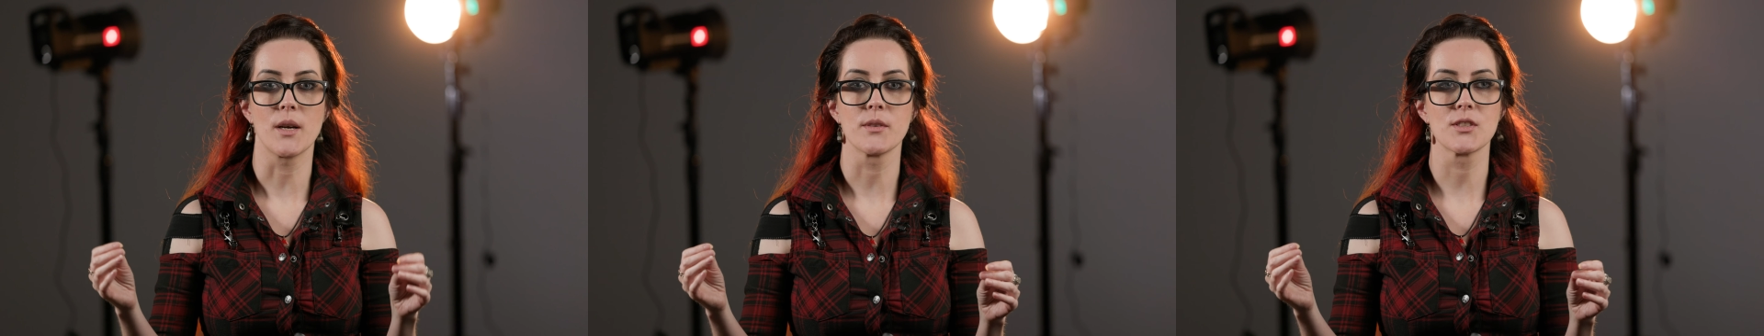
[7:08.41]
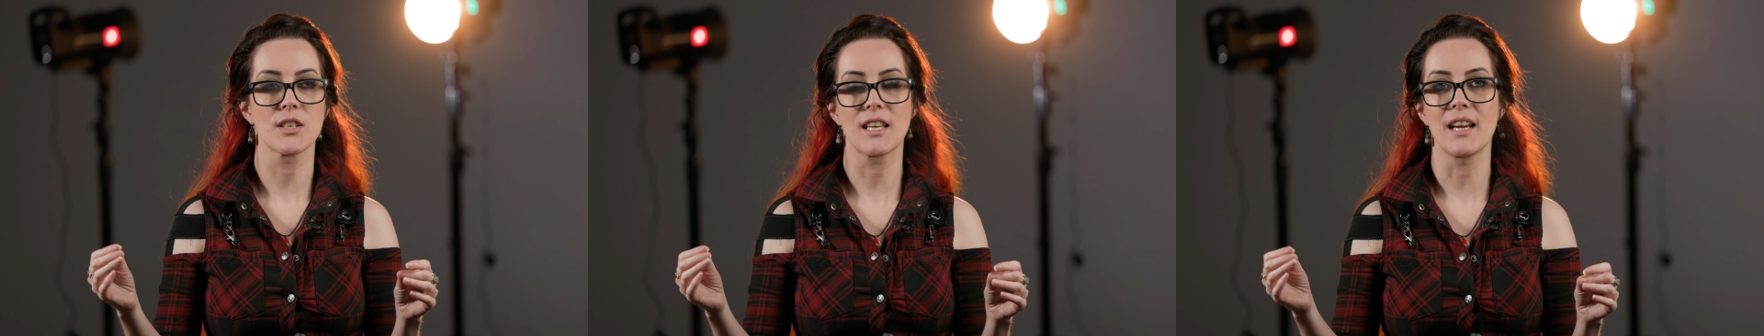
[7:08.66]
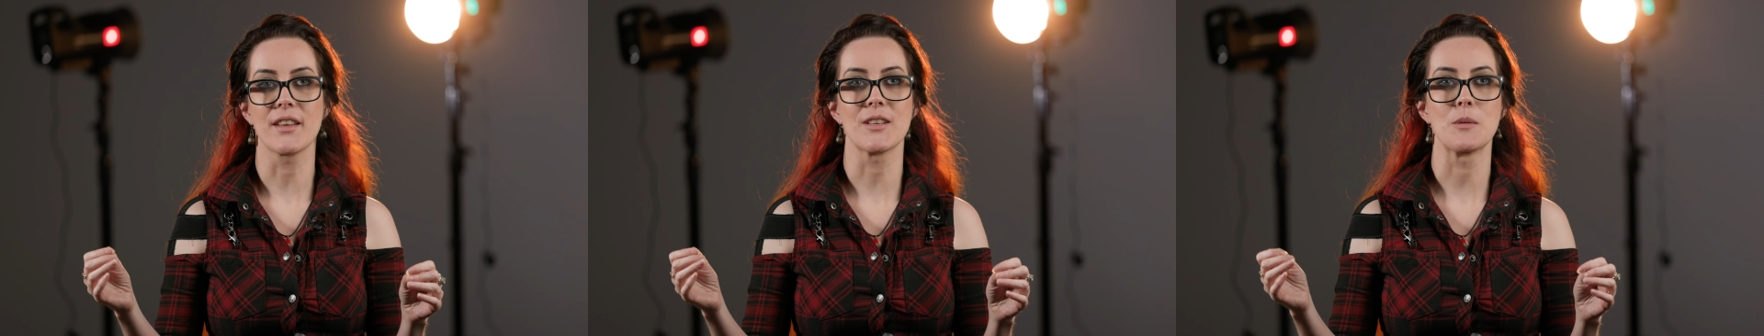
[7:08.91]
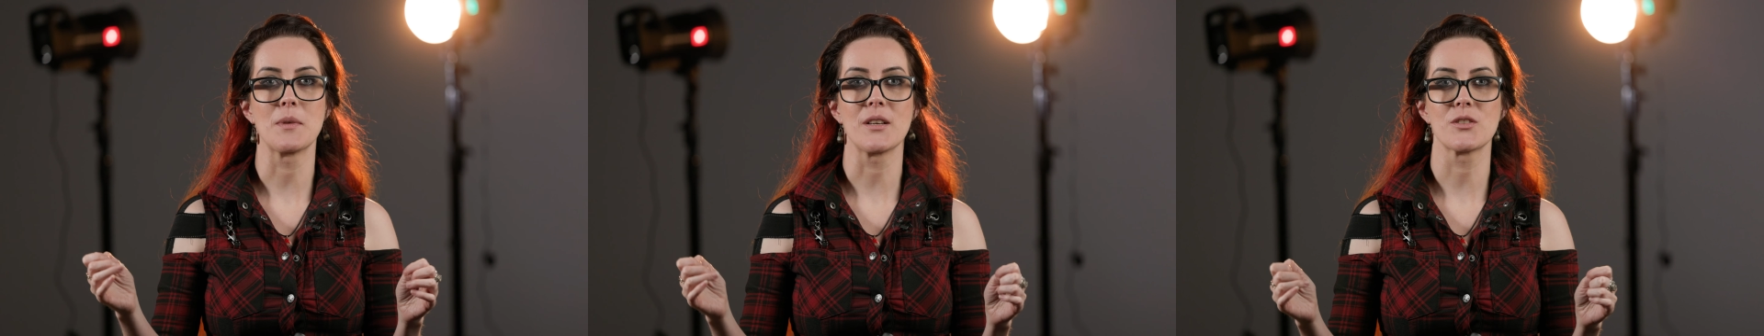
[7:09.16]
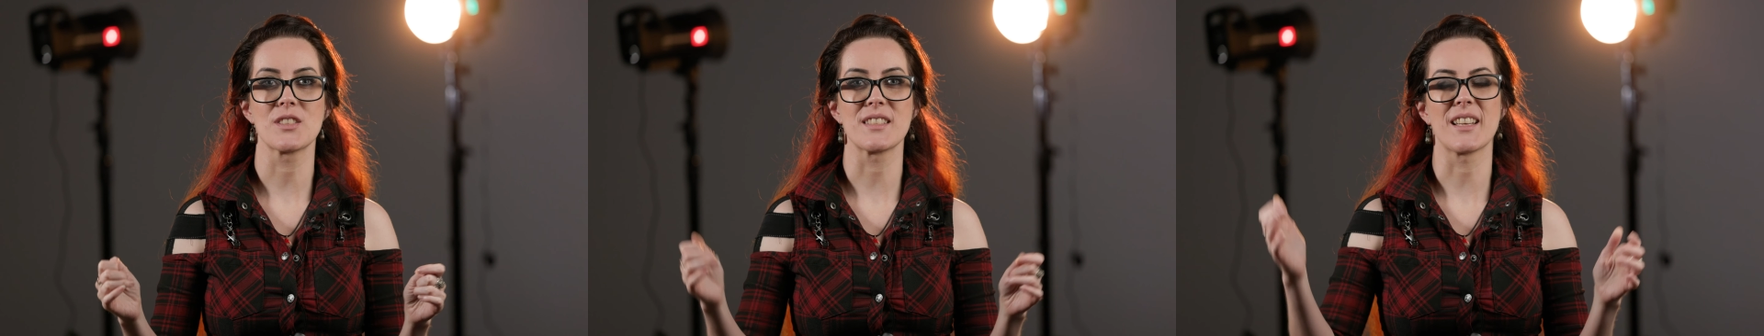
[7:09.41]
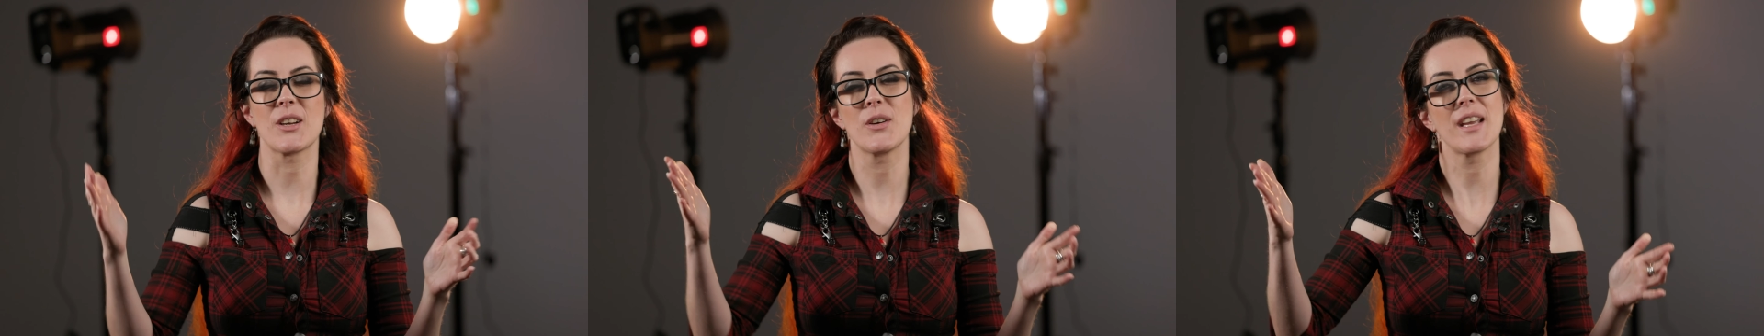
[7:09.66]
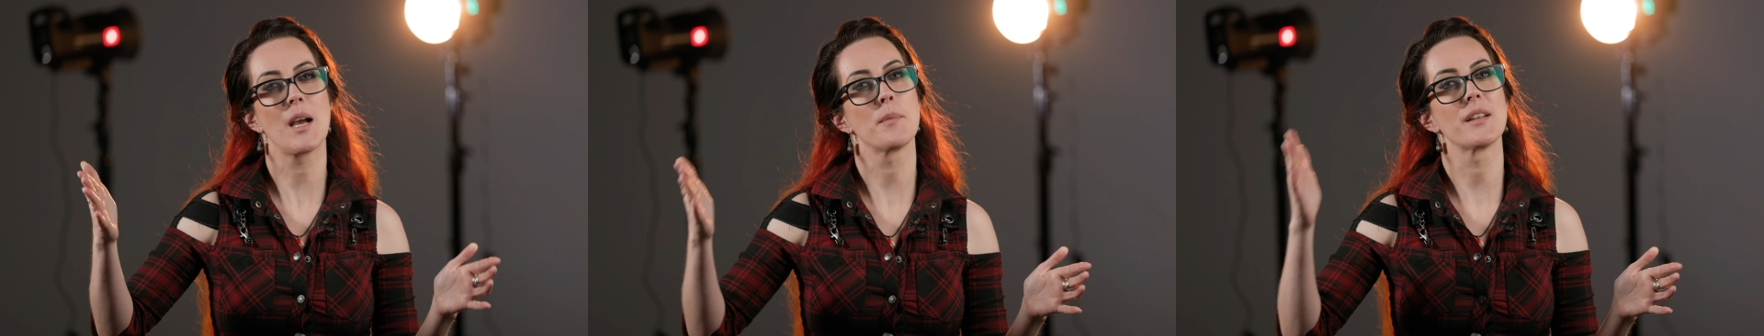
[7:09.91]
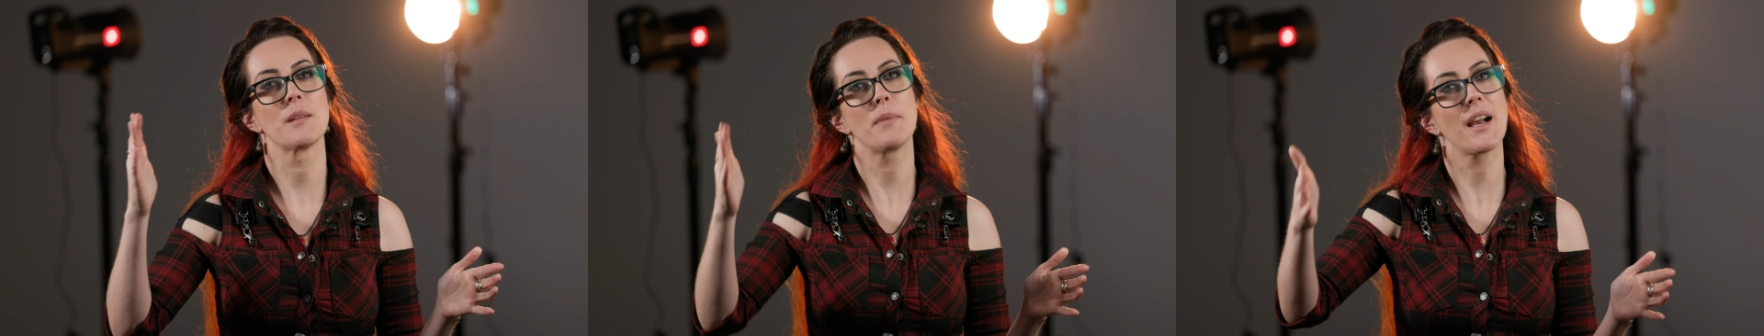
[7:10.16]
I was looking at them and I was just like, oh yeah,
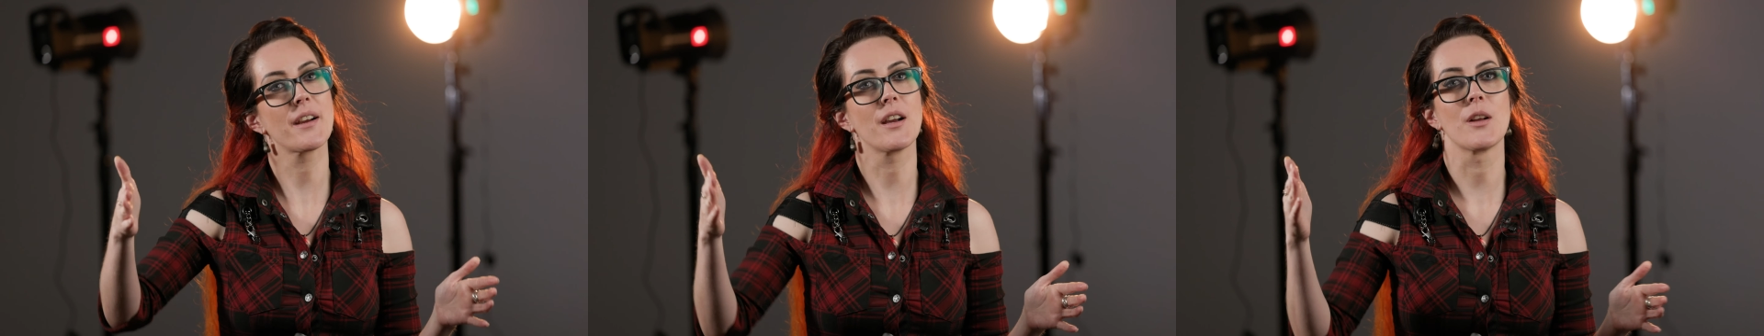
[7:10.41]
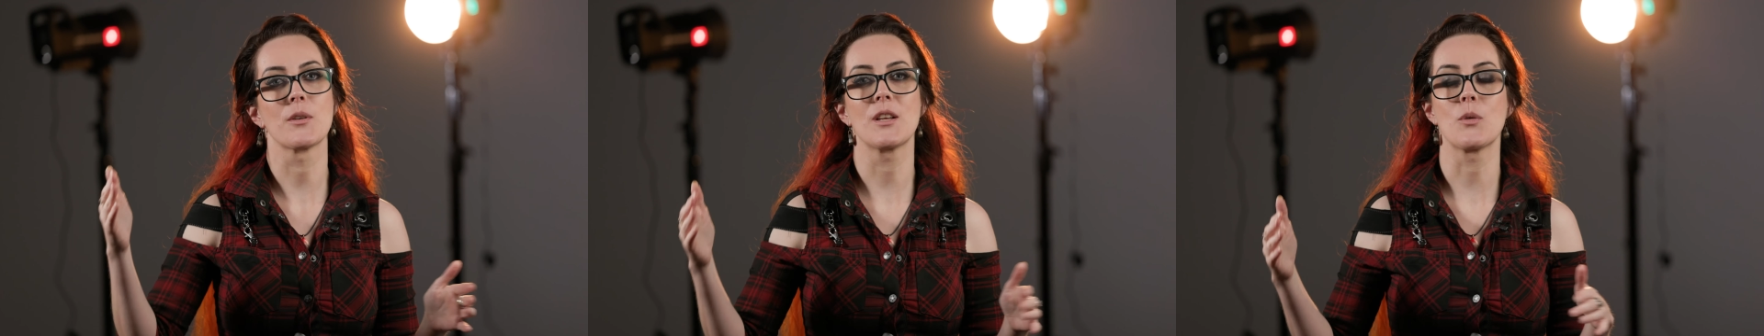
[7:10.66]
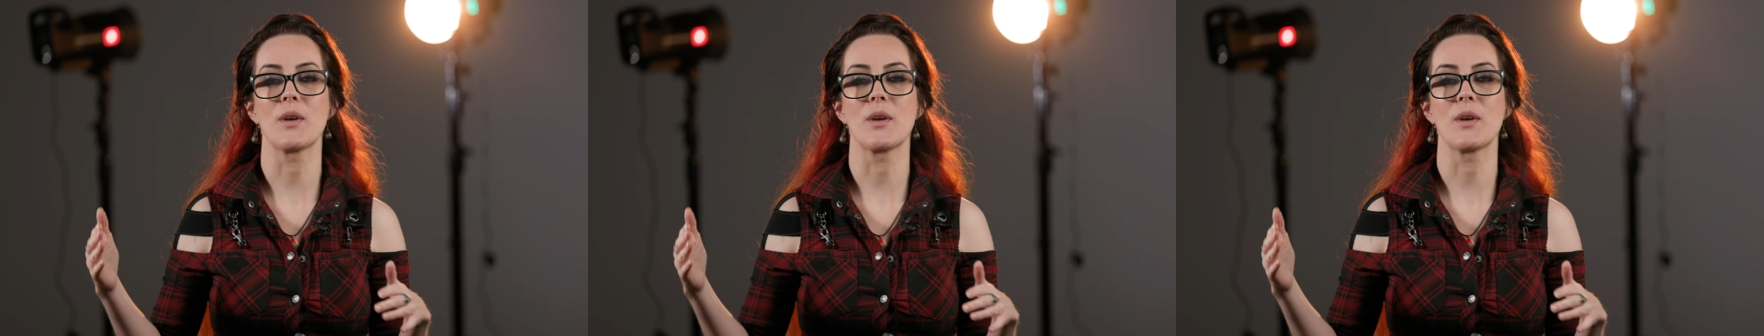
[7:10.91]
but in the background,